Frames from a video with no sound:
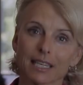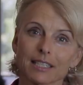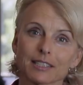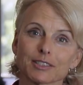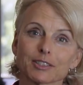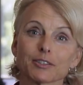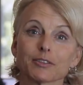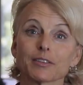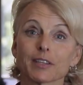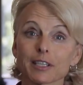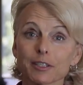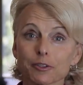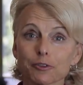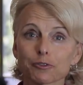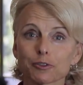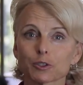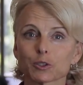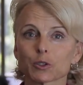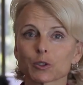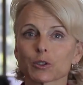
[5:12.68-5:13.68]
So thank
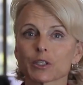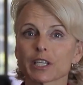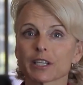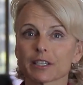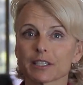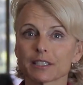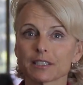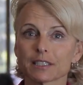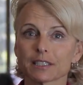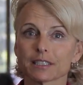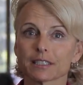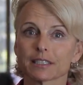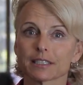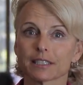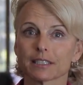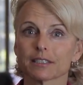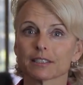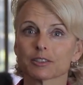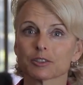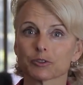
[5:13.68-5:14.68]
you for joining us
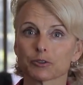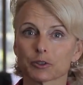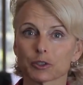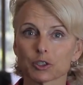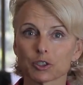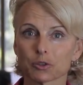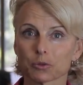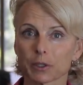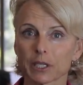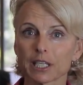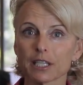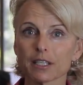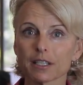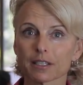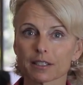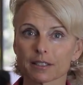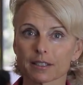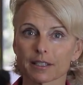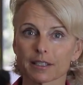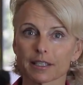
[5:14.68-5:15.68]
in this first week.